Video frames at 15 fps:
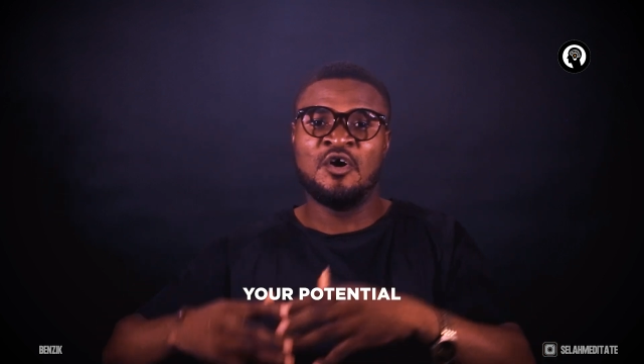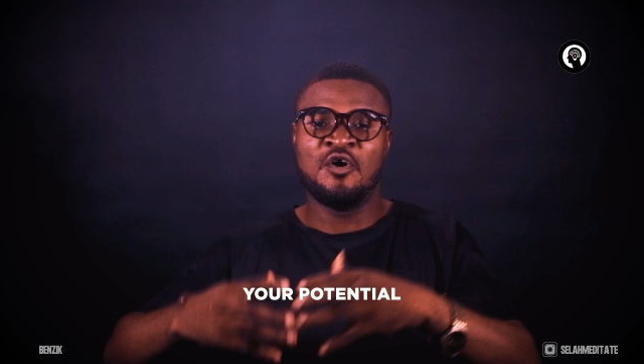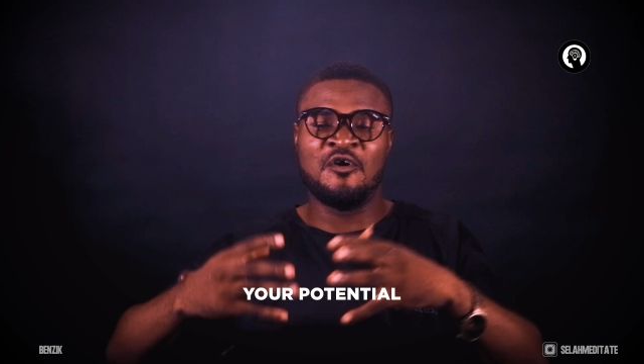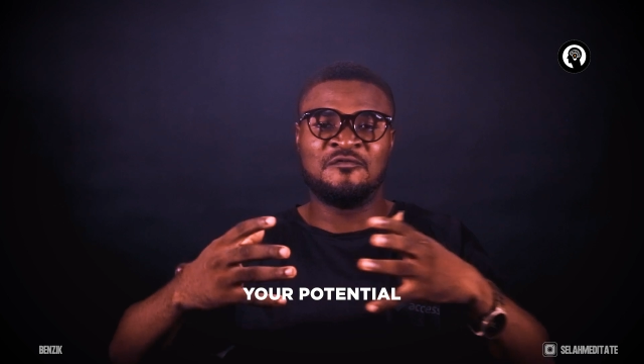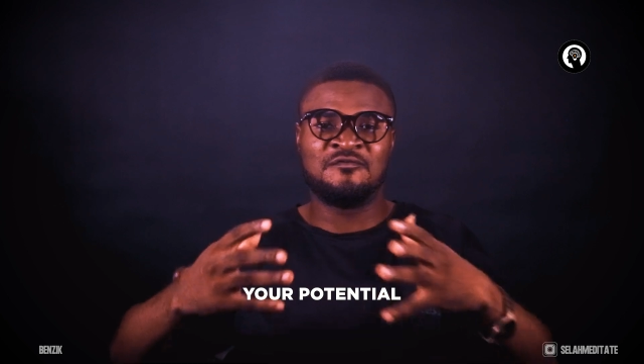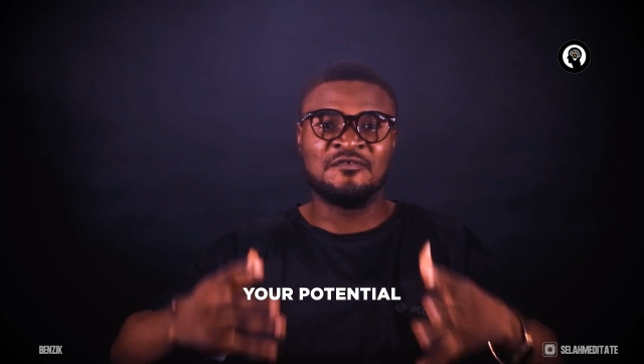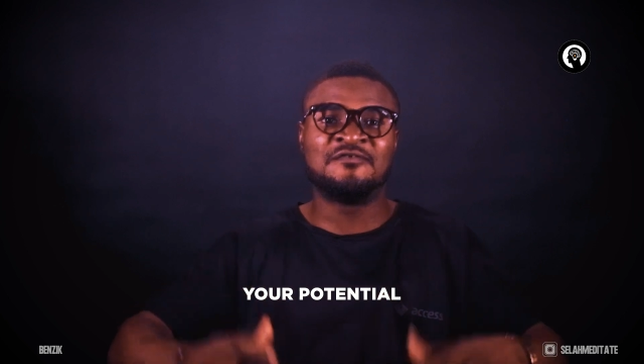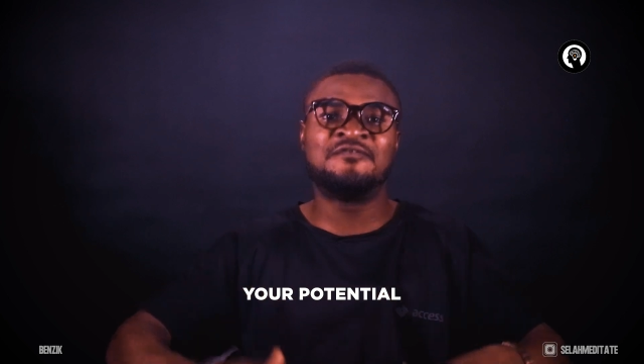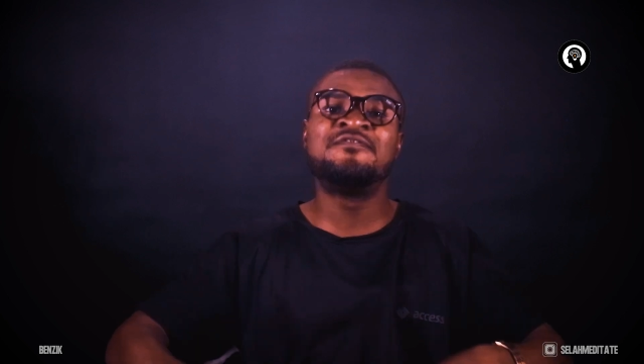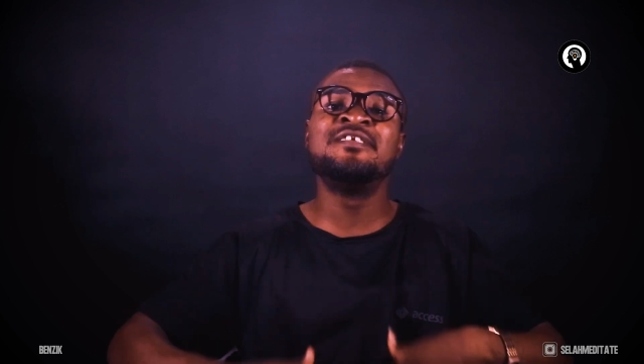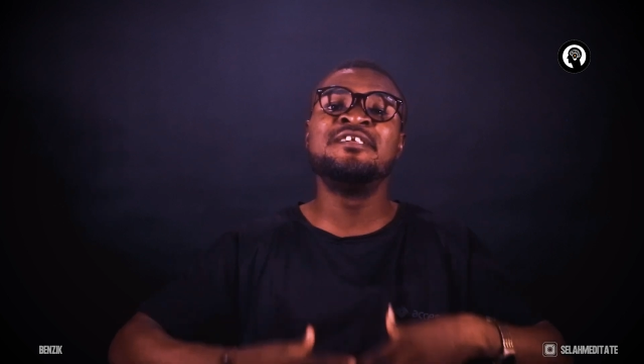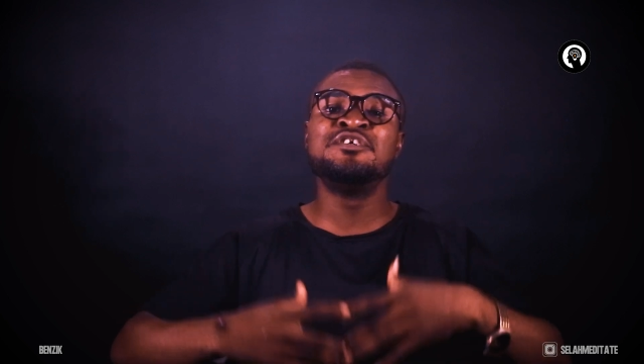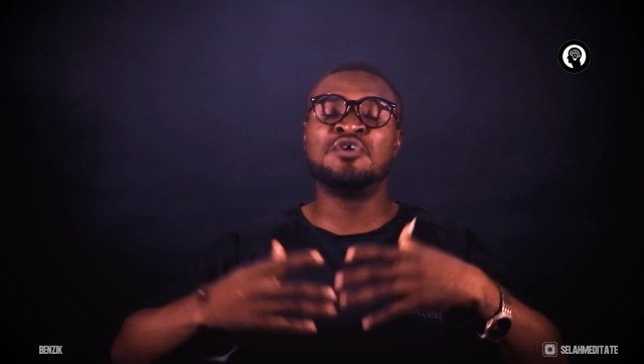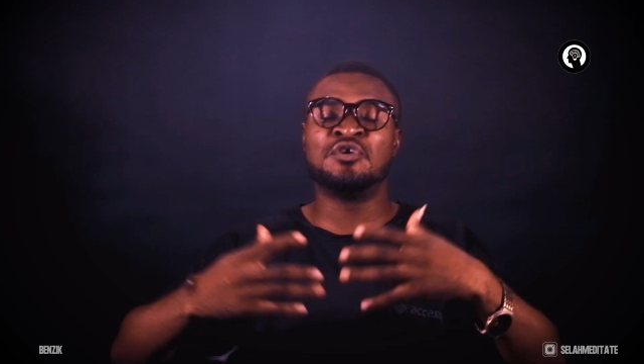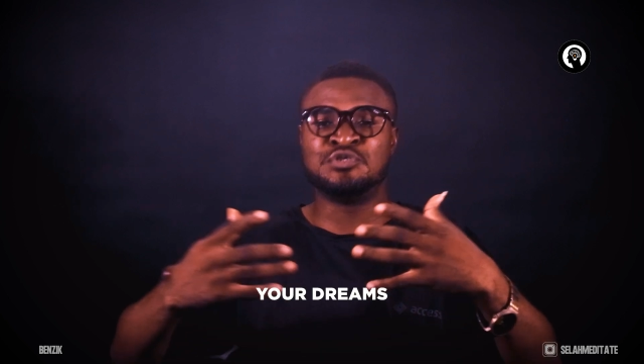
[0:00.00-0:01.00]
or
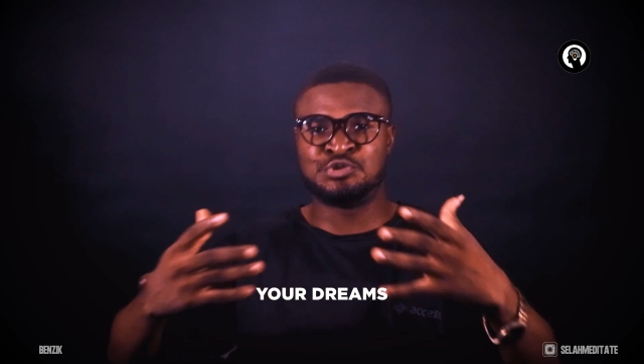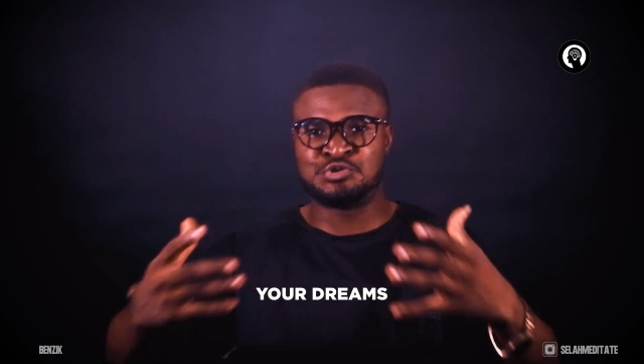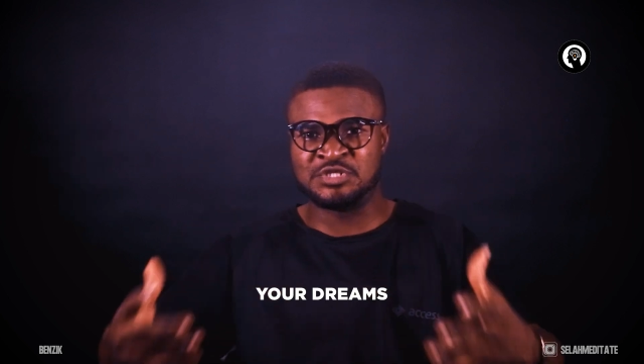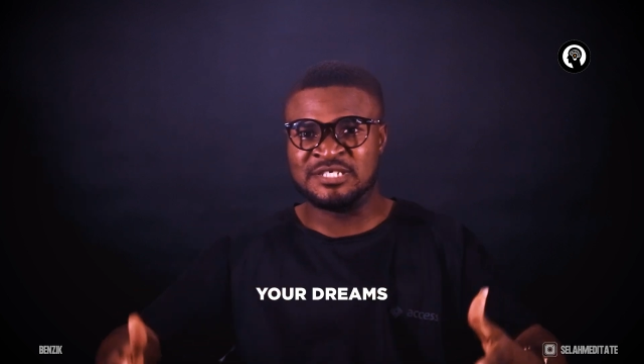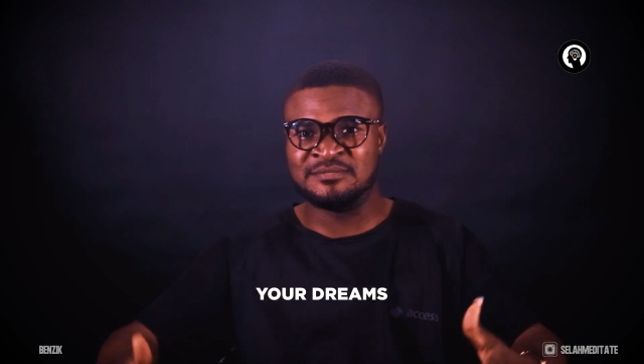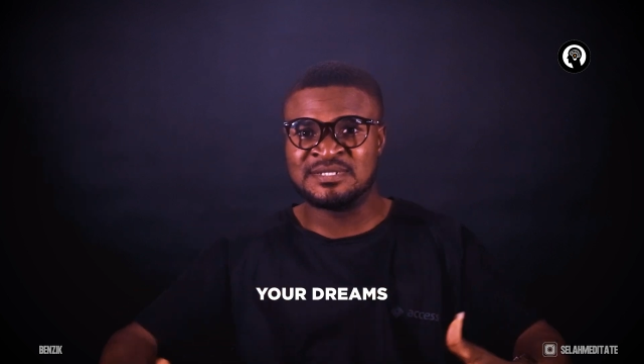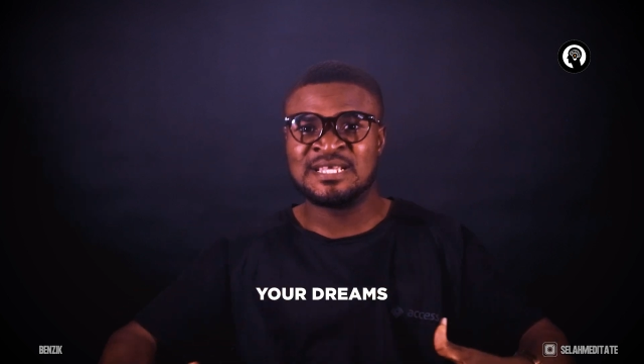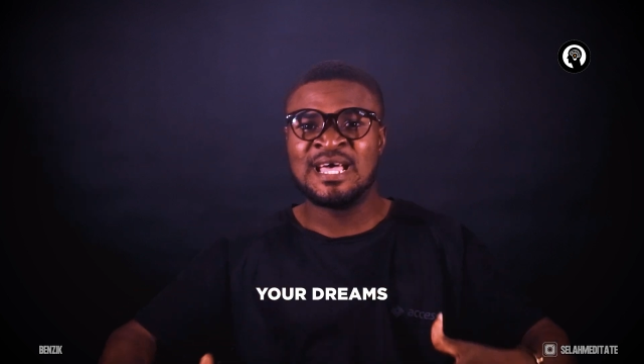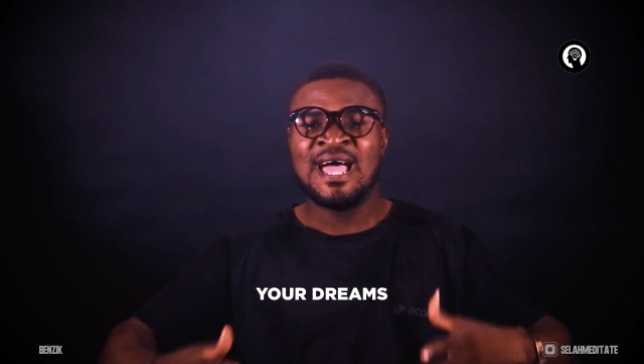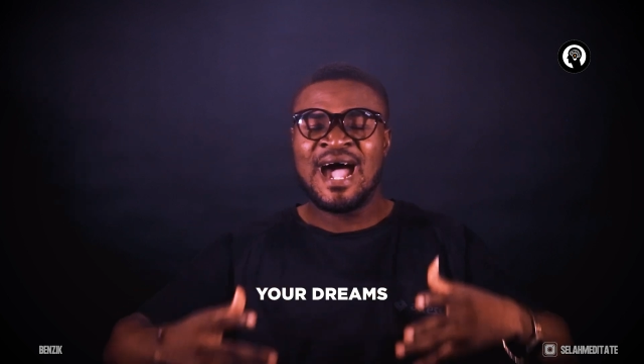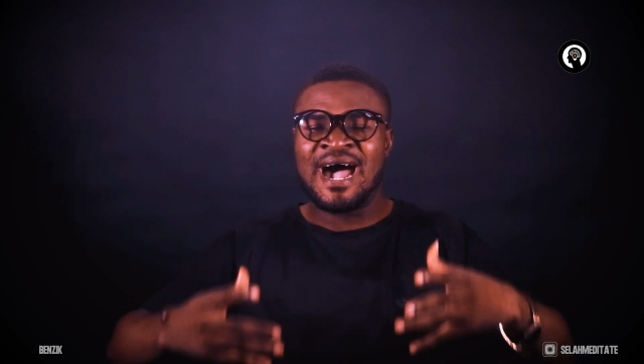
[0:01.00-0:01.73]
fulfilling your dreams